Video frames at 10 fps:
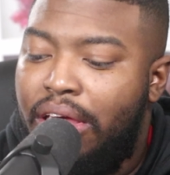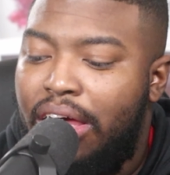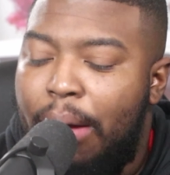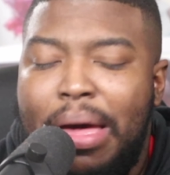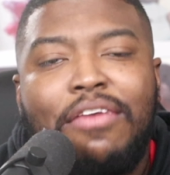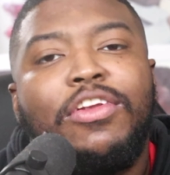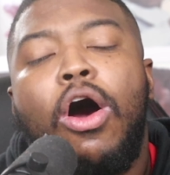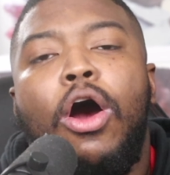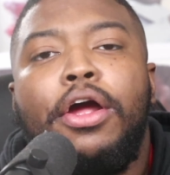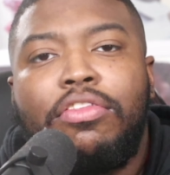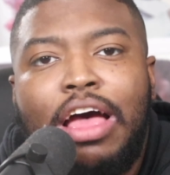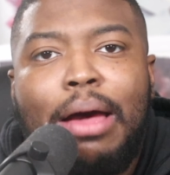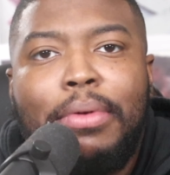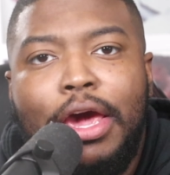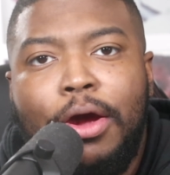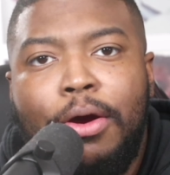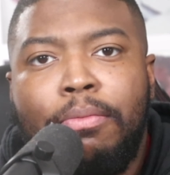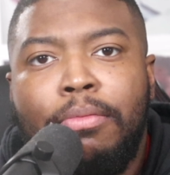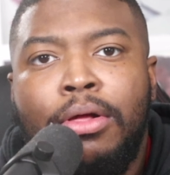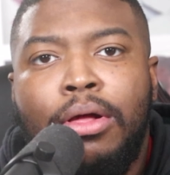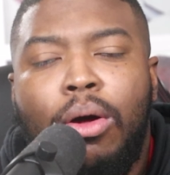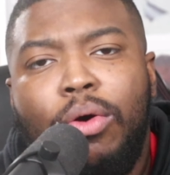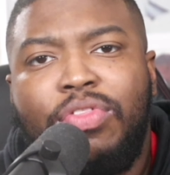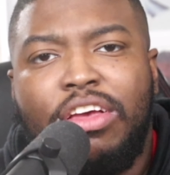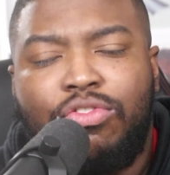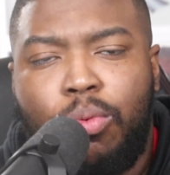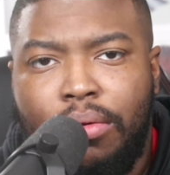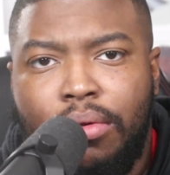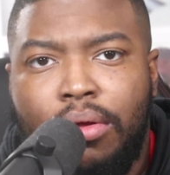I'm having a hard time here with this one.